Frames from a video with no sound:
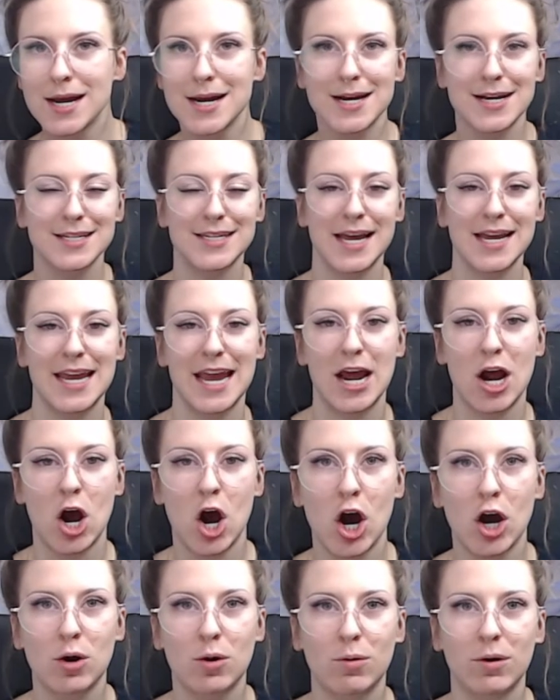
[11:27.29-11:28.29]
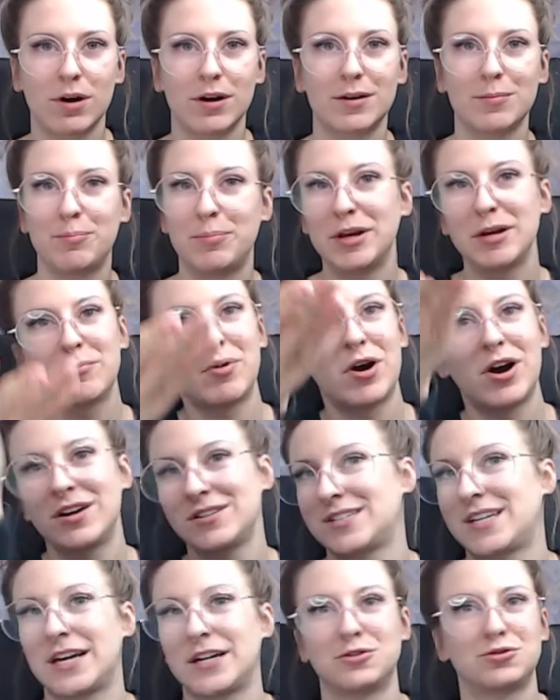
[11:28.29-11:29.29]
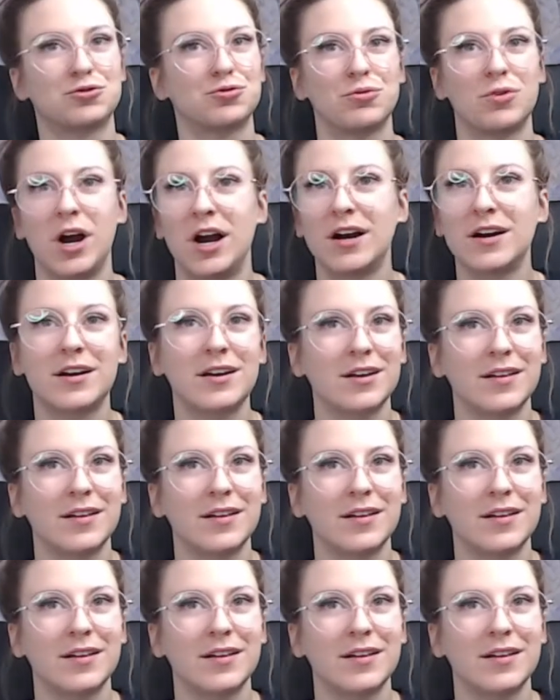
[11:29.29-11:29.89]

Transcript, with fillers: because I get awkward. Big pot's getting drunk.